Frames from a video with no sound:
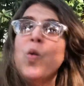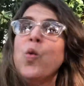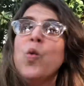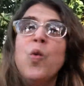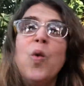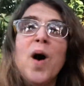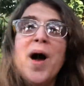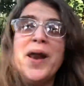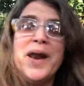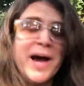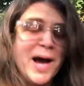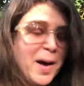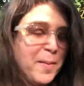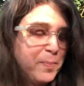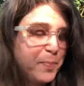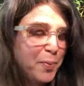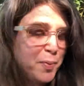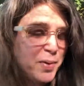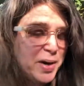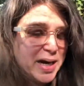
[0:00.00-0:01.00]
What a
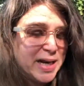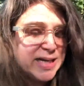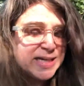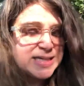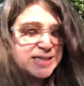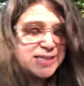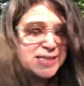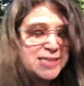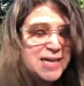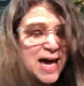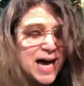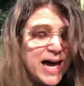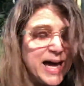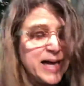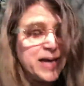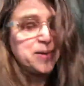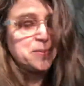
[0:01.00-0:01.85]
pretty sight!